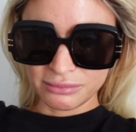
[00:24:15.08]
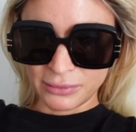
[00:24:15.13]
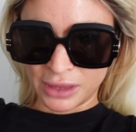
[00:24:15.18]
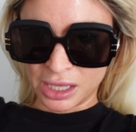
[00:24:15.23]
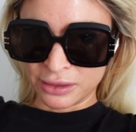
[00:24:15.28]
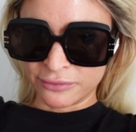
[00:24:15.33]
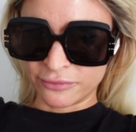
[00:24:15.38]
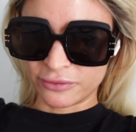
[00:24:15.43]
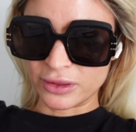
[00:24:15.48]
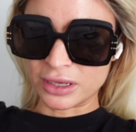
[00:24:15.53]

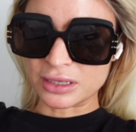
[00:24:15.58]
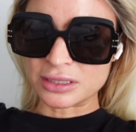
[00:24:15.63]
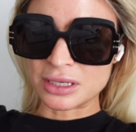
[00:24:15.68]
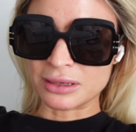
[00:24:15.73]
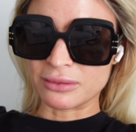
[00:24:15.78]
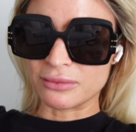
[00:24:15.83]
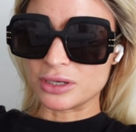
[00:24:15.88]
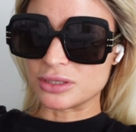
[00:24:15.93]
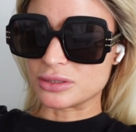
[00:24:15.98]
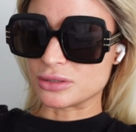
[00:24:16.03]

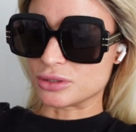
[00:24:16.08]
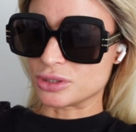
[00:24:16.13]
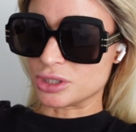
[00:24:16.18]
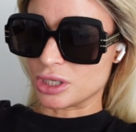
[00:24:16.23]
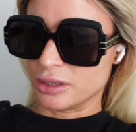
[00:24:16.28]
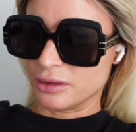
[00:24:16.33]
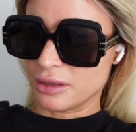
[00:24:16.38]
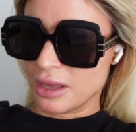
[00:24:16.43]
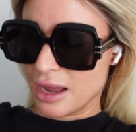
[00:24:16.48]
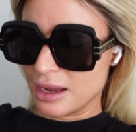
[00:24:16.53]
conflicting research
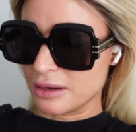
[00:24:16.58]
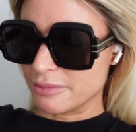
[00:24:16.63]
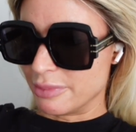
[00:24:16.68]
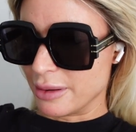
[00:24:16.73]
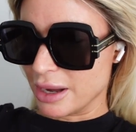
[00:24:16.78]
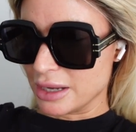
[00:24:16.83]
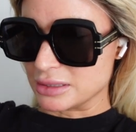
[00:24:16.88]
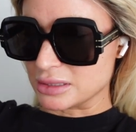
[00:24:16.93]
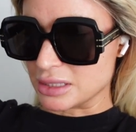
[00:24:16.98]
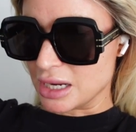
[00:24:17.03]
on that,
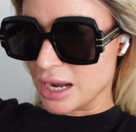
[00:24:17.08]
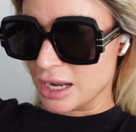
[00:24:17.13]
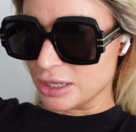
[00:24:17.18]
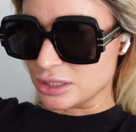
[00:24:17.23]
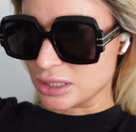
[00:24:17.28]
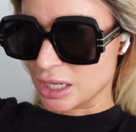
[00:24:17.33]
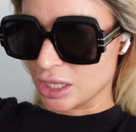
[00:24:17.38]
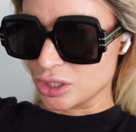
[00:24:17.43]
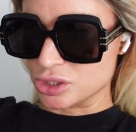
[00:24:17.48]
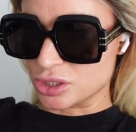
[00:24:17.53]
but I
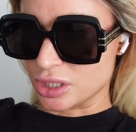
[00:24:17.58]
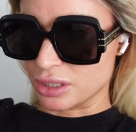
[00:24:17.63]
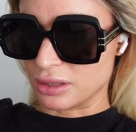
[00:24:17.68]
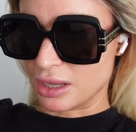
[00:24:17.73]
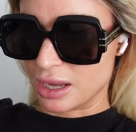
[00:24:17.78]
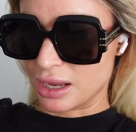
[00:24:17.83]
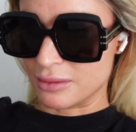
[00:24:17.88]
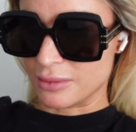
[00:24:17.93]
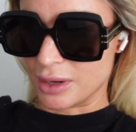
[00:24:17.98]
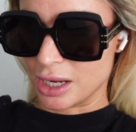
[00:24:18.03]
touched on
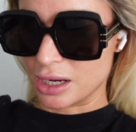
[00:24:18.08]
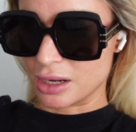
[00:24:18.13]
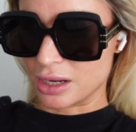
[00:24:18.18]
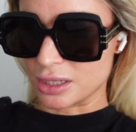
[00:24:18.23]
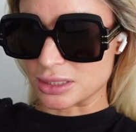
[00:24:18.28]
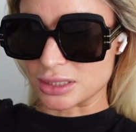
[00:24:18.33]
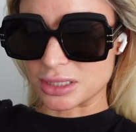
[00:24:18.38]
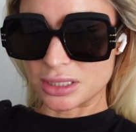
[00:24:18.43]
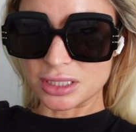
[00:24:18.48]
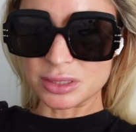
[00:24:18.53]
that in my
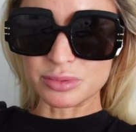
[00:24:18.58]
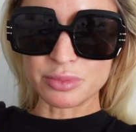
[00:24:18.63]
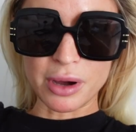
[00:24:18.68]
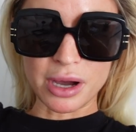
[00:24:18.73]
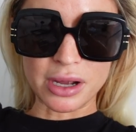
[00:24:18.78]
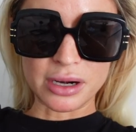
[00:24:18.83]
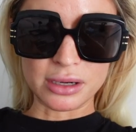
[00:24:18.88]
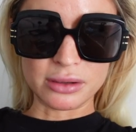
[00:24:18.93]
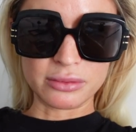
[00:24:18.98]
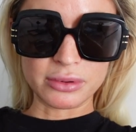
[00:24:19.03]
Augustinus
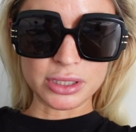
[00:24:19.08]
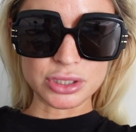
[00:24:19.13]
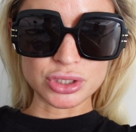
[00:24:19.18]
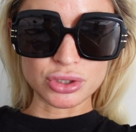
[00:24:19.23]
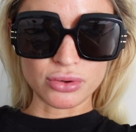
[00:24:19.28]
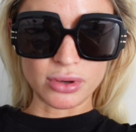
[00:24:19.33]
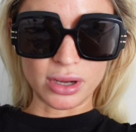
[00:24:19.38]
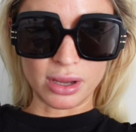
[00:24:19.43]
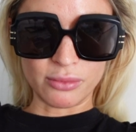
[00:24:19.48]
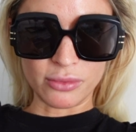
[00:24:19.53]
Bader Rich
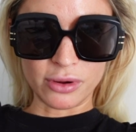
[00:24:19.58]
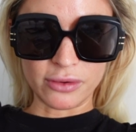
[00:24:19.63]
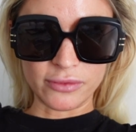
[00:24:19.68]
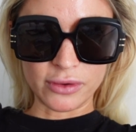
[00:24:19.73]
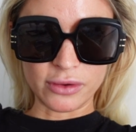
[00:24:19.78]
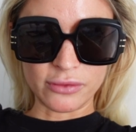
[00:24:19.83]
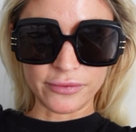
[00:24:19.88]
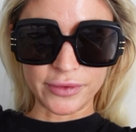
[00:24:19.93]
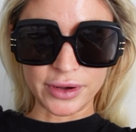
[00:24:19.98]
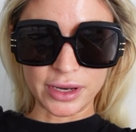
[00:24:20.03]
Cream
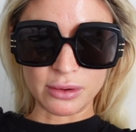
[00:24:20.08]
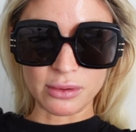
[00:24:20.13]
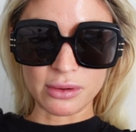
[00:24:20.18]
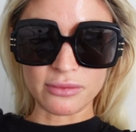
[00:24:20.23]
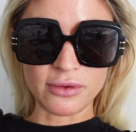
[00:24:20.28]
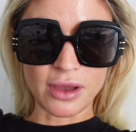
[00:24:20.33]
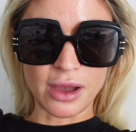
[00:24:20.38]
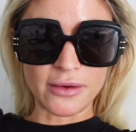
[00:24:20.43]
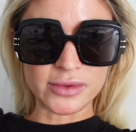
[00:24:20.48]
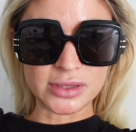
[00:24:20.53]
review video
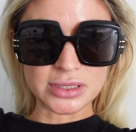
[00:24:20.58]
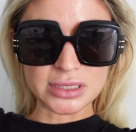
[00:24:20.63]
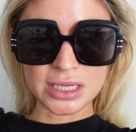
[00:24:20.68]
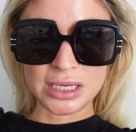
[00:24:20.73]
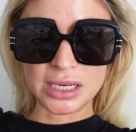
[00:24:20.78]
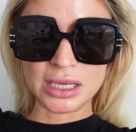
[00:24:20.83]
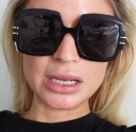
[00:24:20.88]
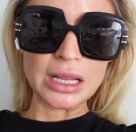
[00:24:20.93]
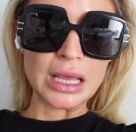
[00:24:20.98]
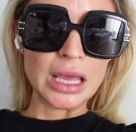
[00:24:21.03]
if you haven't
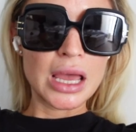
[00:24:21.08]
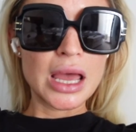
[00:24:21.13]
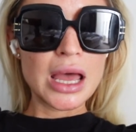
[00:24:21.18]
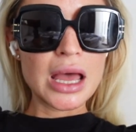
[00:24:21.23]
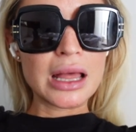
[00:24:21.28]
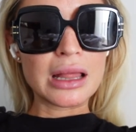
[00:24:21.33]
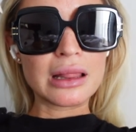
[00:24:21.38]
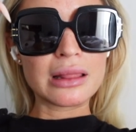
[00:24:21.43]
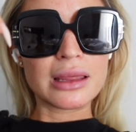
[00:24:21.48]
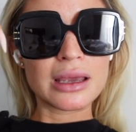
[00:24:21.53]
seen it.
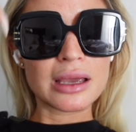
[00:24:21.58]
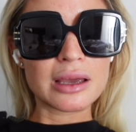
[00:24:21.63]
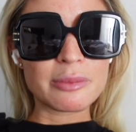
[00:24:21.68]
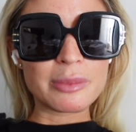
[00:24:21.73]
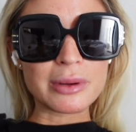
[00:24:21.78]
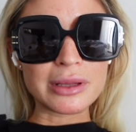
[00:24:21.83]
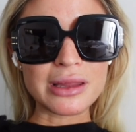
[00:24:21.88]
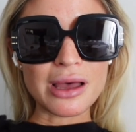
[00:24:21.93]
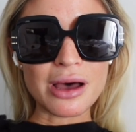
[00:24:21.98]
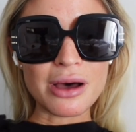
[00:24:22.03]
Link
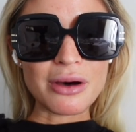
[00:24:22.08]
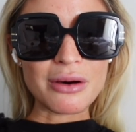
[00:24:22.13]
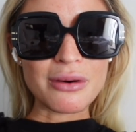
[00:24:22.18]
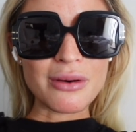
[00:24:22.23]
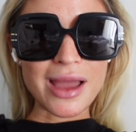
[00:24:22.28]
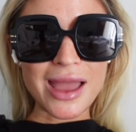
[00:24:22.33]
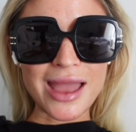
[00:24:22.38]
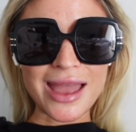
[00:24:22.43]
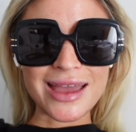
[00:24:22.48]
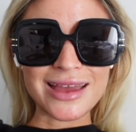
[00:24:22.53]

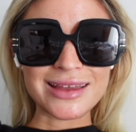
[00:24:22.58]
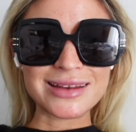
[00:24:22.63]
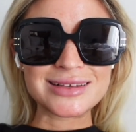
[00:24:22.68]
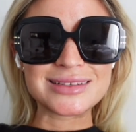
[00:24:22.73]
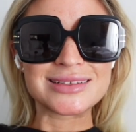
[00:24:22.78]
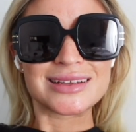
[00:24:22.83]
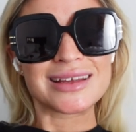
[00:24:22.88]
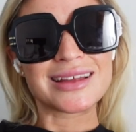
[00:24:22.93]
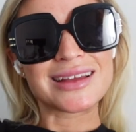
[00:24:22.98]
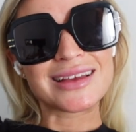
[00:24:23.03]
below
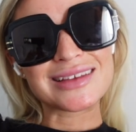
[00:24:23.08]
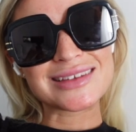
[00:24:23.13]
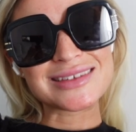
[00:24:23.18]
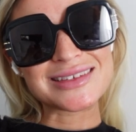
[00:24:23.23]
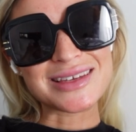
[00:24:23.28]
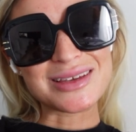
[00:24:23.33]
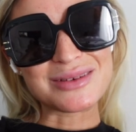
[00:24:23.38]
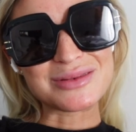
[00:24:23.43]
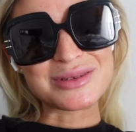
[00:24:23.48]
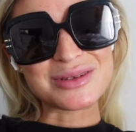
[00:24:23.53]
and
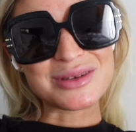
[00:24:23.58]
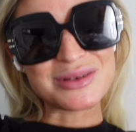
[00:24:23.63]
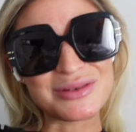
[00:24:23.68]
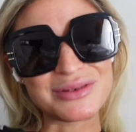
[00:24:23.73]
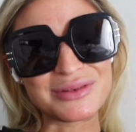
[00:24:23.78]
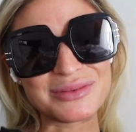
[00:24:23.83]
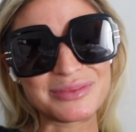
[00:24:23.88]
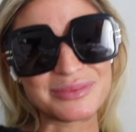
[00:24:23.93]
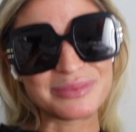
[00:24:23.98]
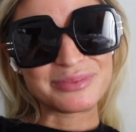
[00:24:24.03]
see you
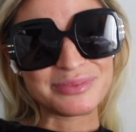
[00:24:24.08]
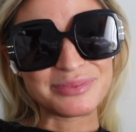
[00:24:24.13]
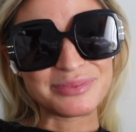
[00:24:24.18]
soon.